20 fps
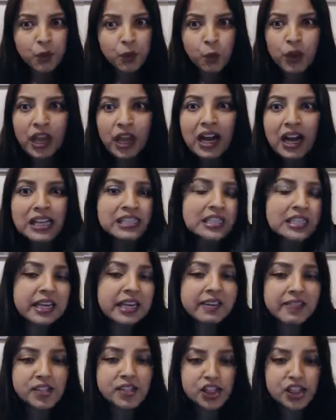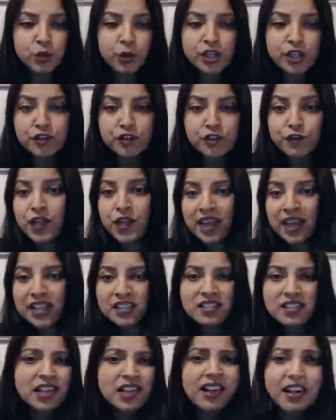we are stuck in this situation for the
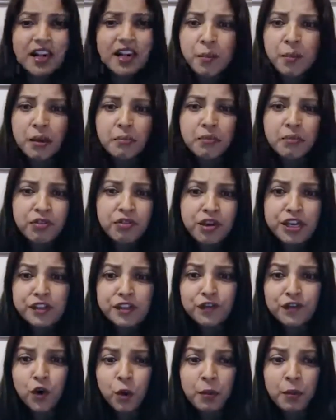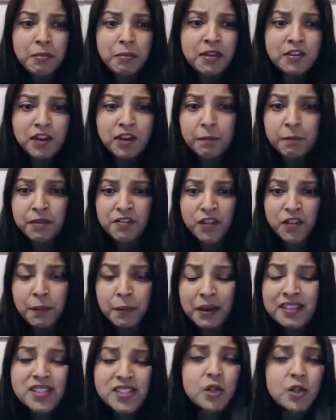next, I don't know, maybe 3 to 4, maybe a
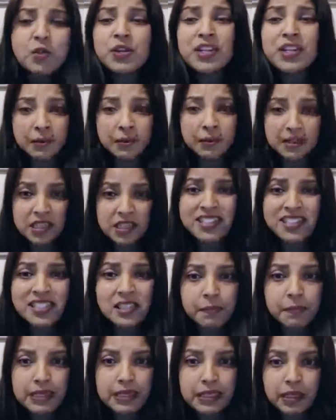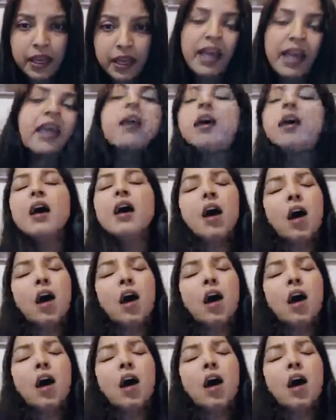few months, it doesn't matter, okay?